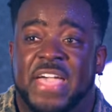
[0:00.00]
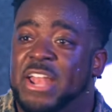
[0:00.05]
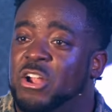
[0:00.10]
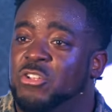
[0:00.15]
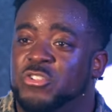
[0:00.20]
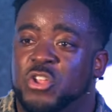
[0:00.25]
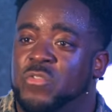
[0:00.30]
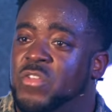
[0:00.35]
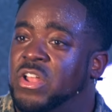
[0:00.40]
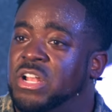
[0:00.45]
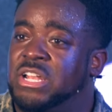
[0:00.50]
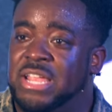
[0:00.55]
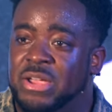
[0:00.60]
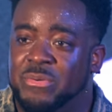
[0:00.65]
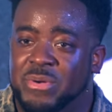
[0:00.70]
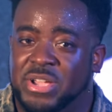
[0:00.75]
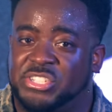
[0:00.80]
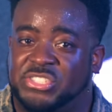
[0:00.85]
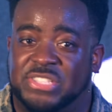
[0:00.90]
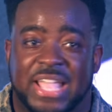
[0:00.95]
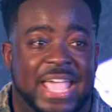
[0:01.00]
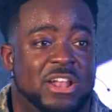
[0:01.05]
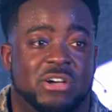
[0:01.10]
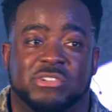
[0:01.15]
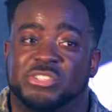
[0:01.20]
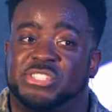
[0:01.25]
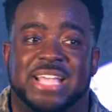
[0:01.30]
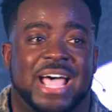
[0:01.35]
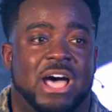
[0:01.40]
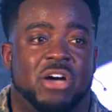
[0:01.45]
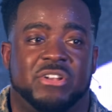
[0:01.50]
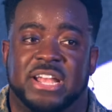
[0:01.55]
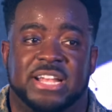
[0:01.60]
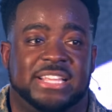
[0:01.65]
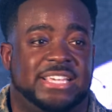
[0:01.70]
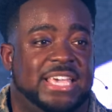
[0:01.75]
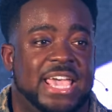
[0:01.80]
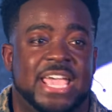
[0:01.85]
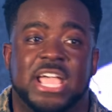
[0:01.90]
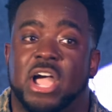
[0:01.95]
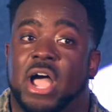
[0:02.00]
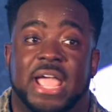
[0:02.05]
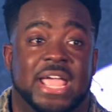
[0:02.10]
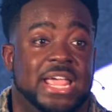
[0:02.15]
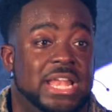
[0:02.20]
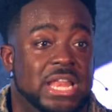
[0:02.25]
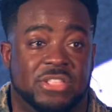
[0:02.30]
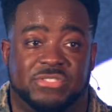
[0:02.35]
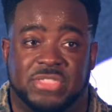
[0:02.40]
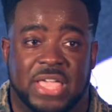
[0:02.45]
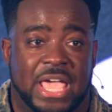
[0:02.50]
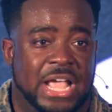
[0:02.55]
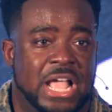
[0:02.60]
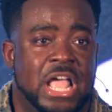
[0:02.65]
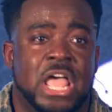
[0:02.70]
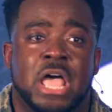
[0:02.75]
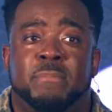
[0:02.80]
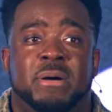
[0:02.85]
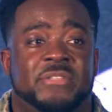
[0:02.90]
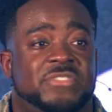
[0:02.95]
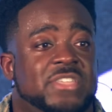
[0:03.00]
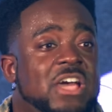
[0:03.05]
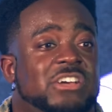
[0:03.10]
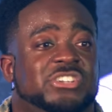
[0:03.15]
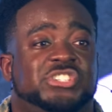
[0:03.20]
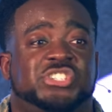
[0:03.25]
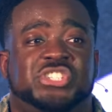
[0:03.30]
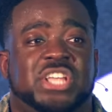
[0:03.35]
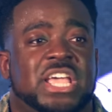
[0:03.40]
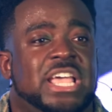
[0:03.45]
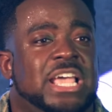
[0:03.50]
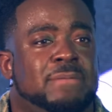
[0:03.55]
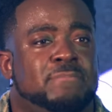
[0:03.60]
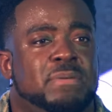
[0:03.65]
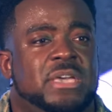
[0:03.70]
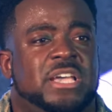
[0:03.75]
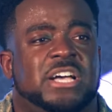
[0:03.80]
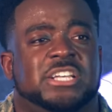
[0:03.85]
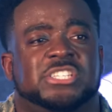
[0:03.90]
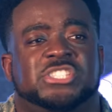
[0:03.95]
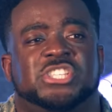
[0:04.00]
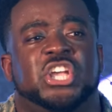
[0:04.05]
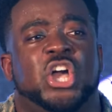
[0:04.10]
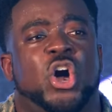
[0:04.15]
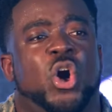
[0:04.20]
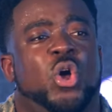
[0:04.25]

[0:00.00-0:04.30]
They don't know the lyrics. They don't sound in key or anything, but they're singing because the